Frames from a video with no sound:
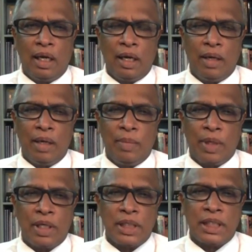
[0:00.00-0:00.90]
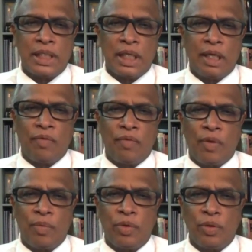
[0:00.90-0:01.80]
because
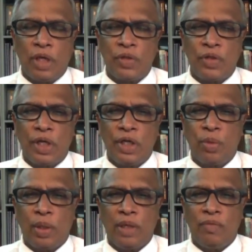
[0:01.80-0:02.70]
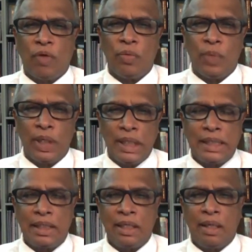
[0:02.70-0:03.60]
from 2012
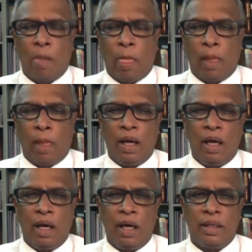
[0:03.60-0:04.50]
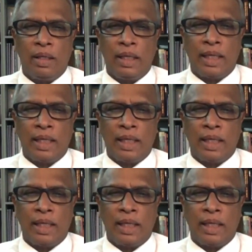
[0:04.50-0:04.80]
onwards, the Tamil